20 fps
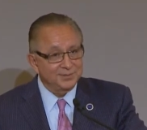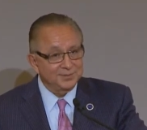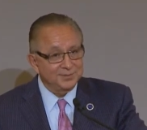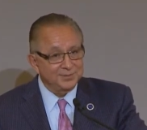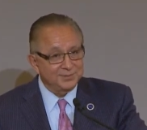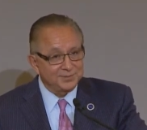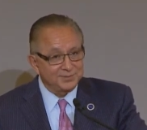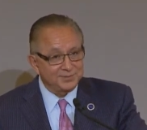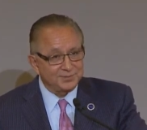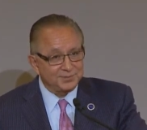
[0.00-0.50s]

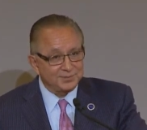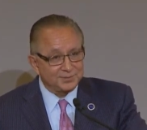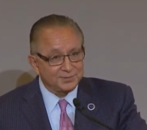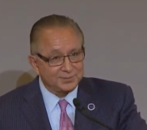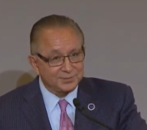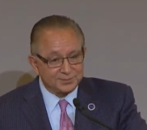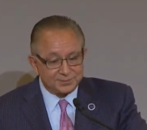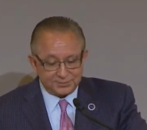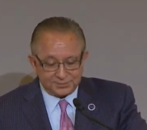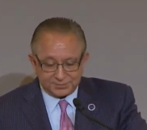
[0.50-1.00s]

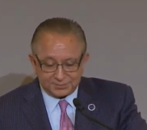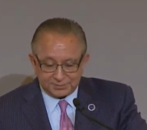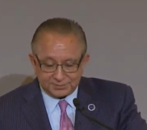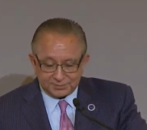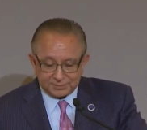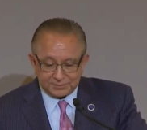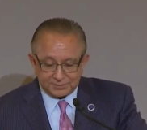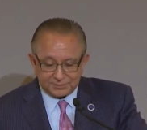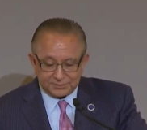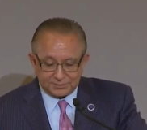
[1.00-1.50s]

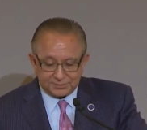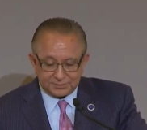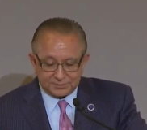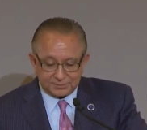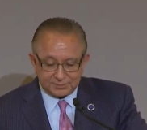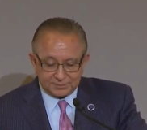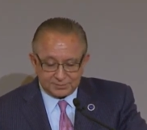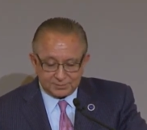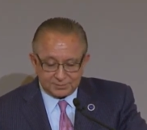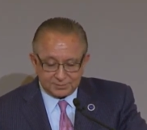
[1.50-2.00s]

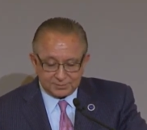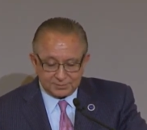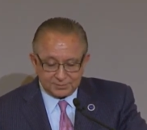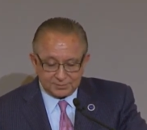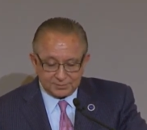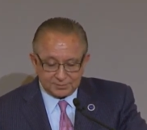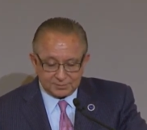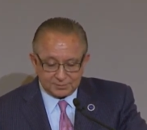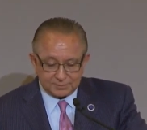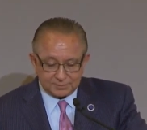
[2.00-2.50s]

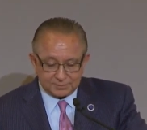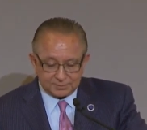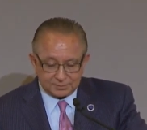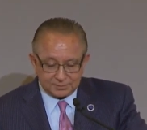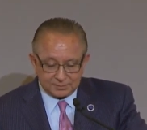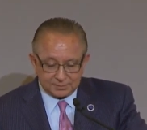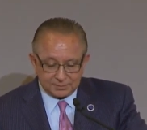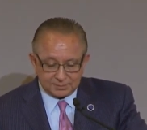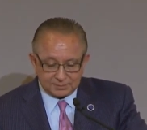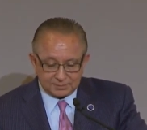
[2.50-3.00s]

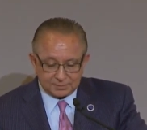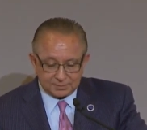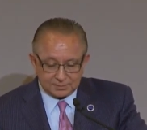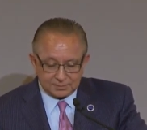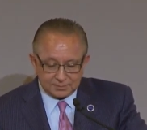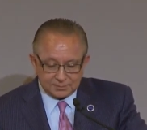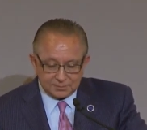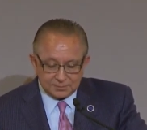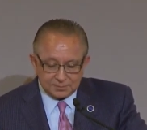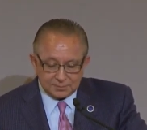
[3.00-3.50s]

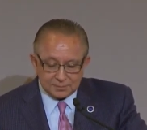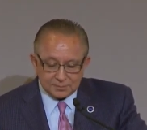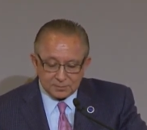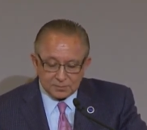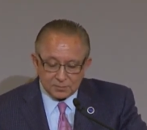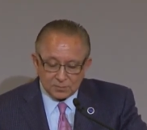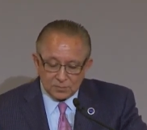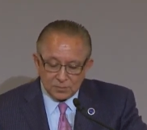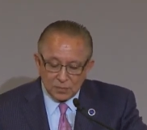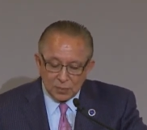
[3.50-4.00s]

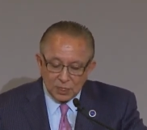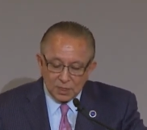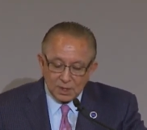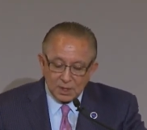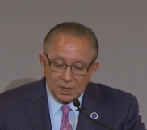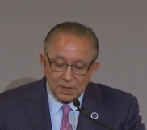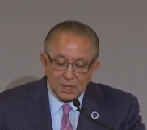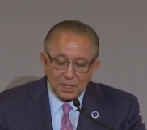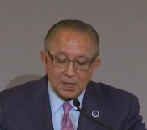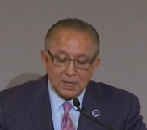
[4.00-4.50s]

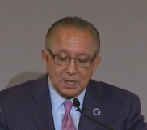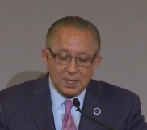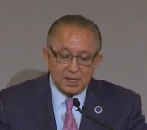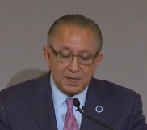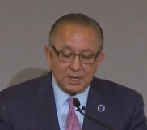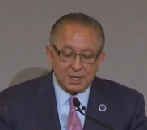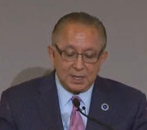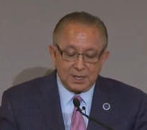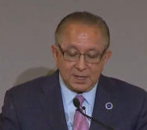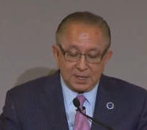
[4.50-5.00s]
[no speech]